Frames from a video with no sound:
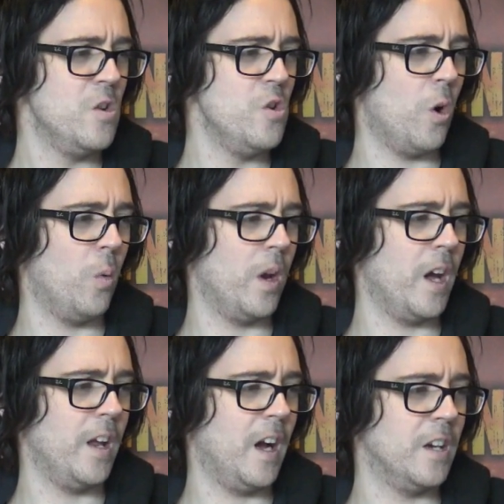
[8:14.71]
not one
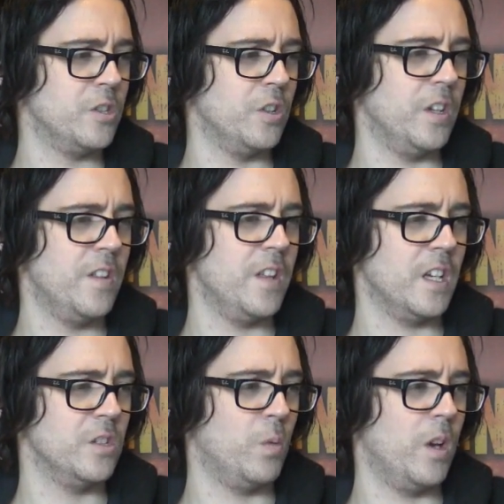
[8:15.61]
I actually
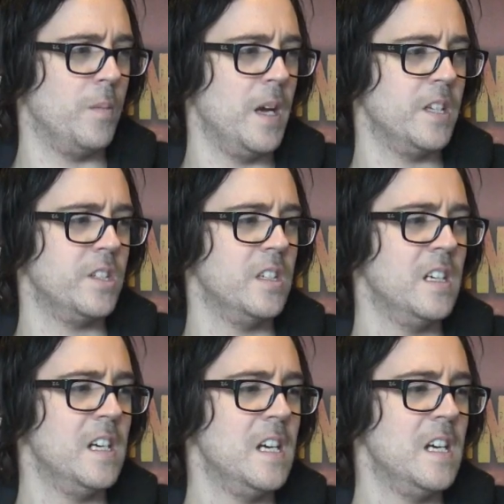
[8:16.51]
think is one of the best.